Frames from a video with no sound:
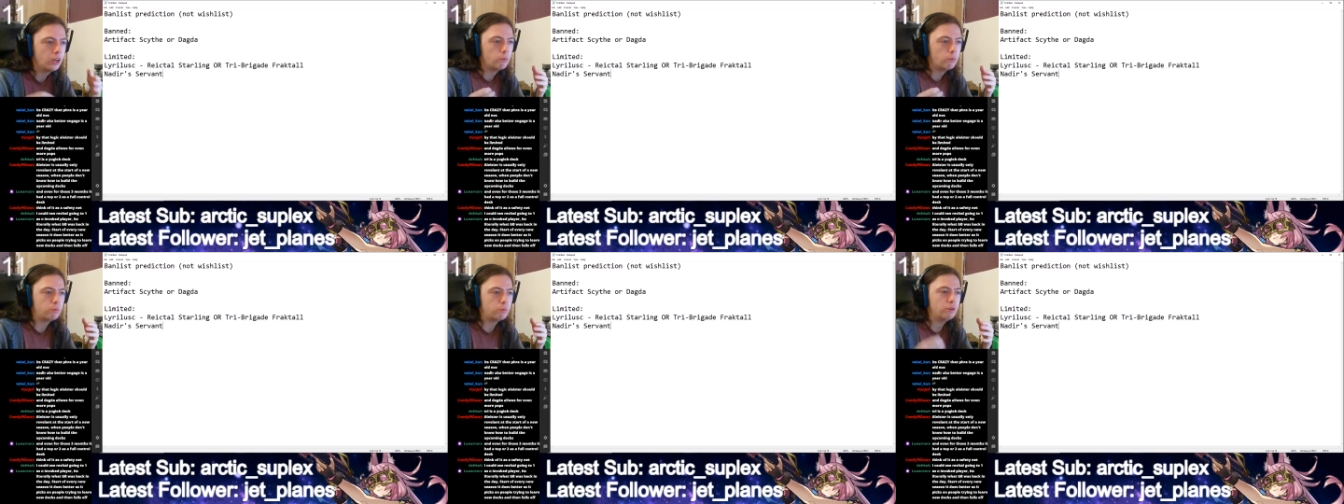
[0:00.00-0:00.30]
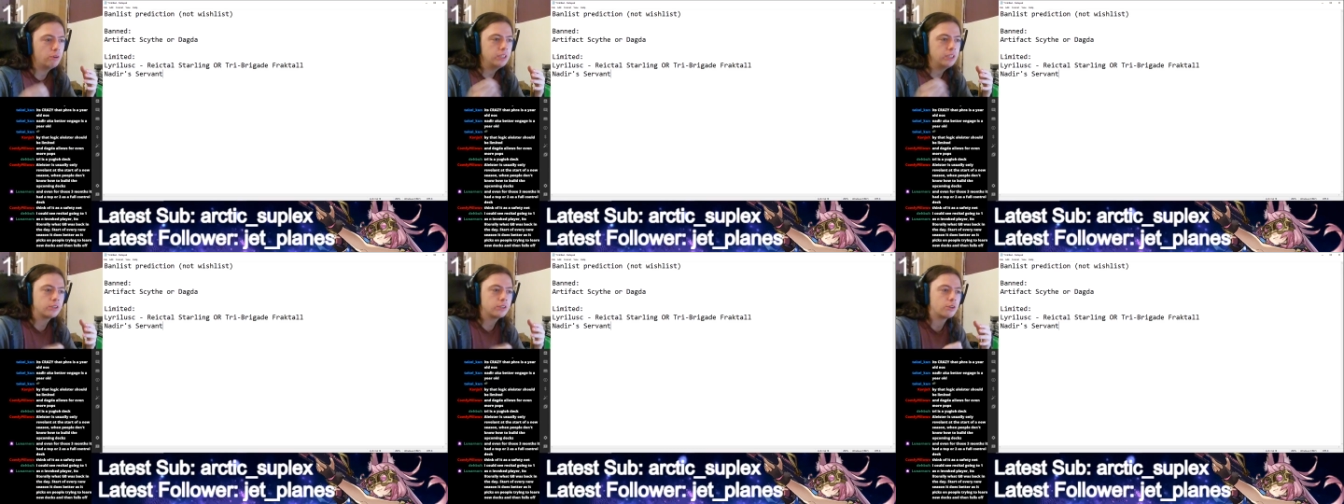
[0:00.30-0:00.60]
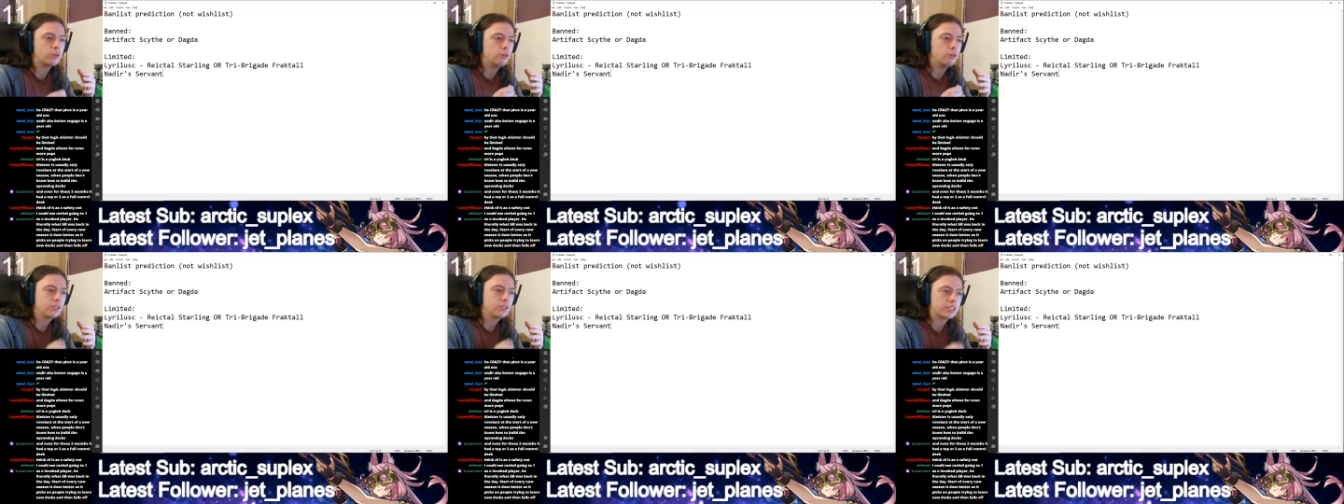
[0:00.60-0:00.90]
But when
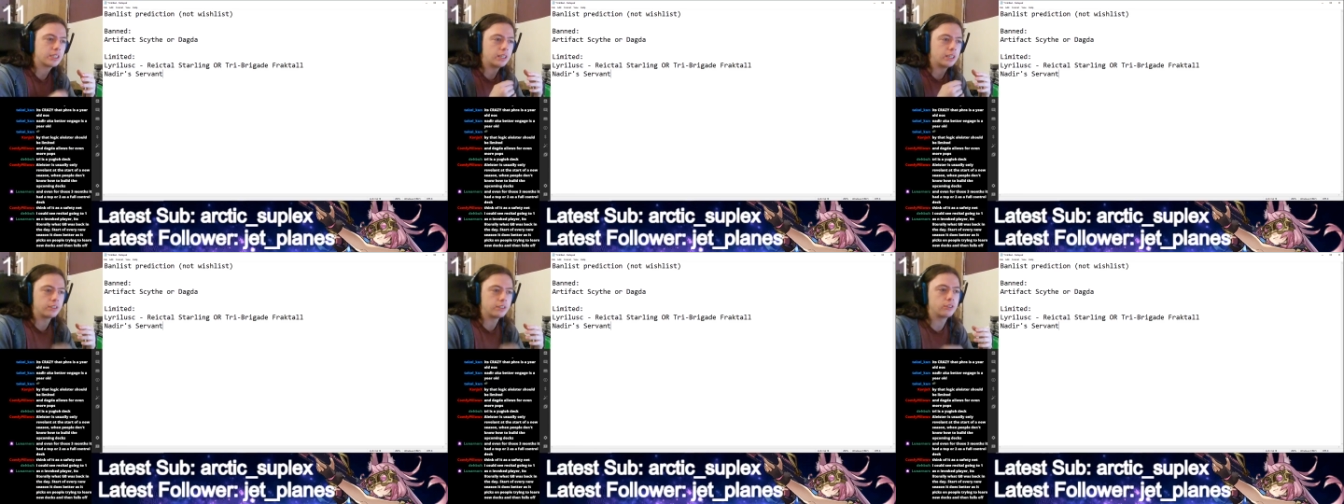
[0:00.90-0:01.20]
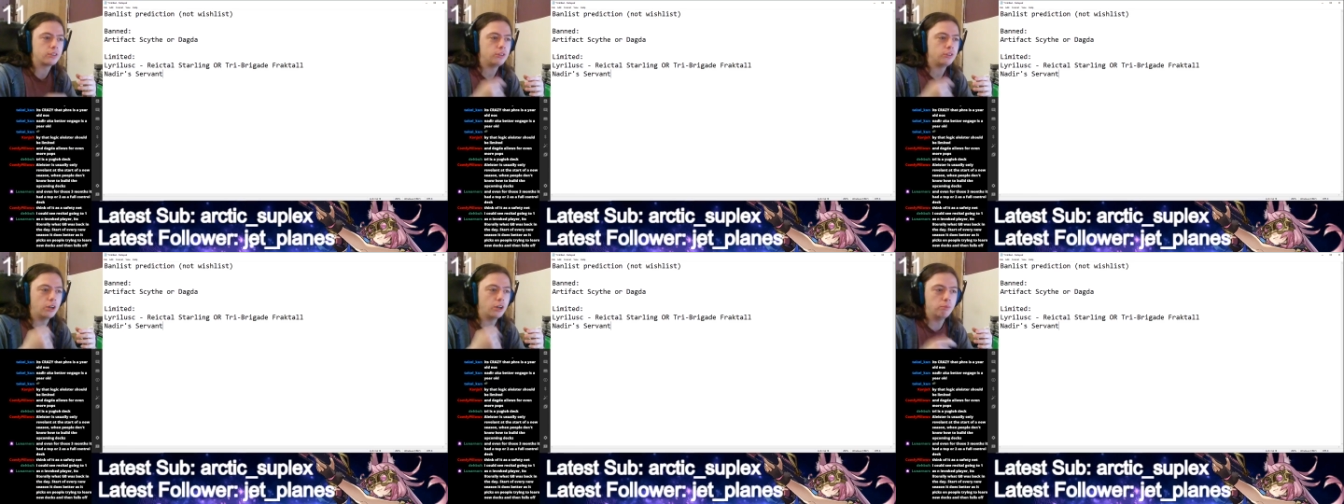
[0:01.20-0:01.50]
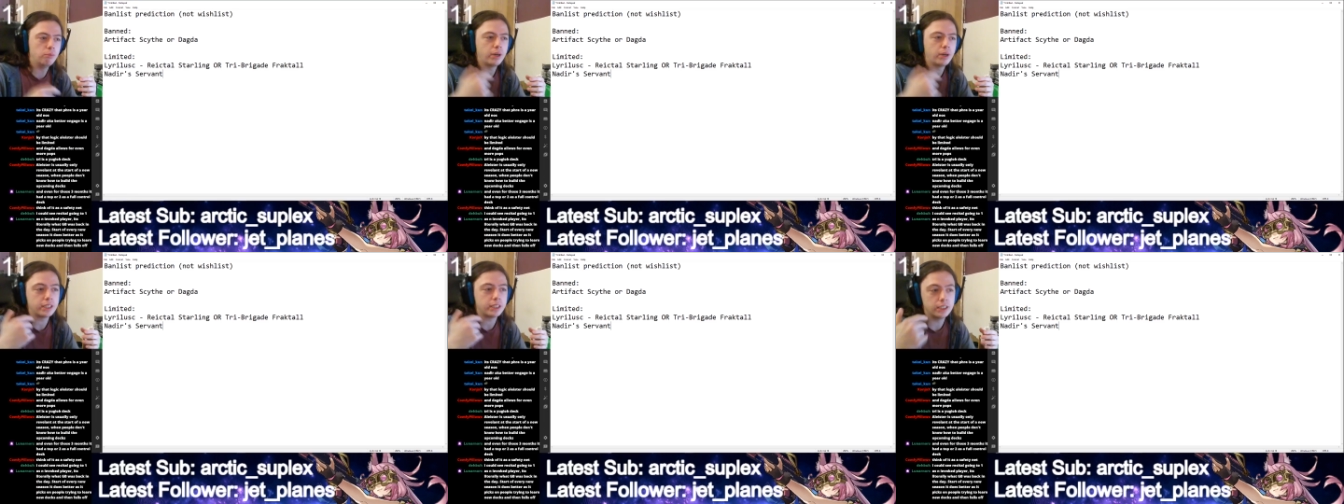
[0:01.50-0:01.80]
those started to
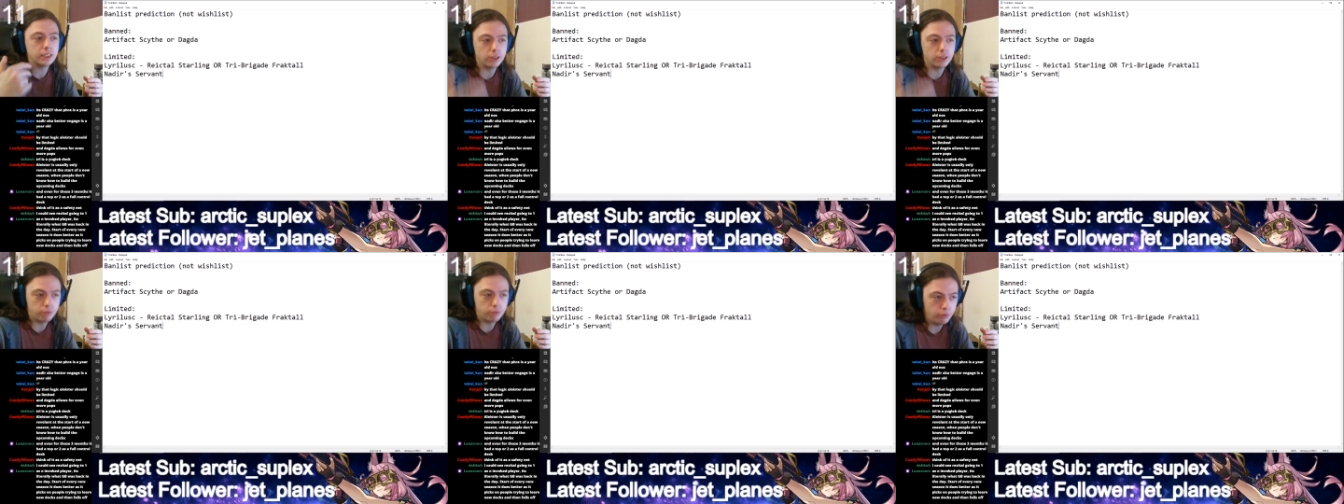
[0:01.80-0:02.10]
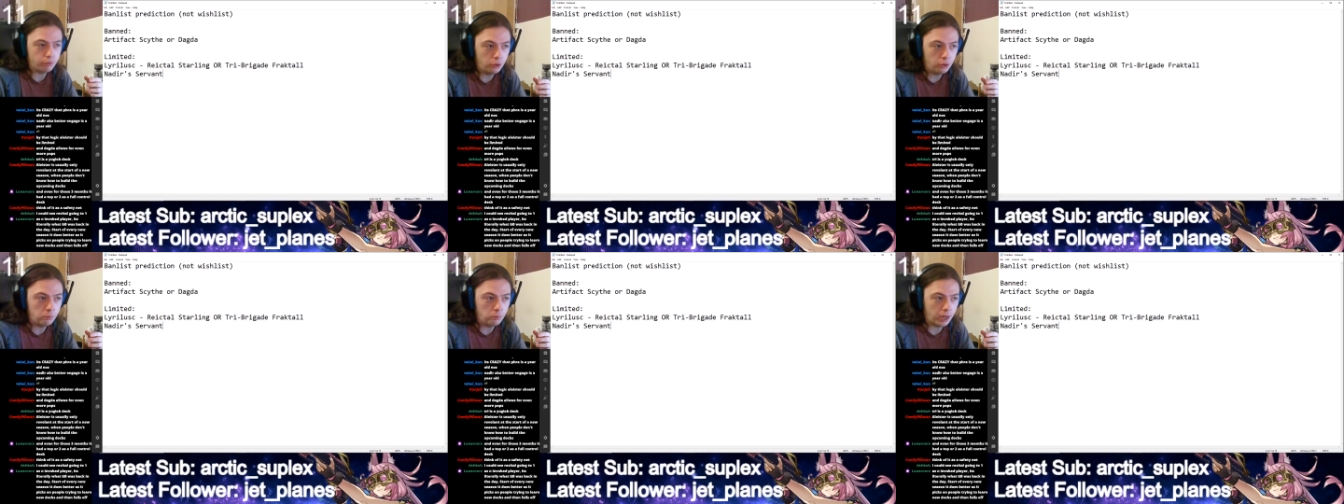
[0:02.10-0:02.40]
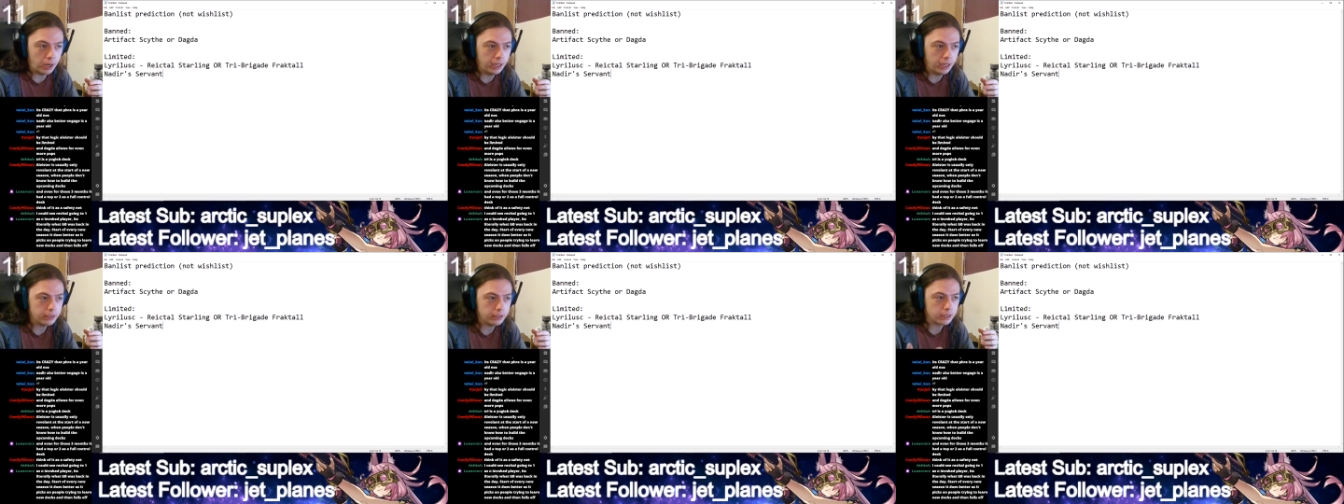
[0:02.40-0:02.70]
come back in the format,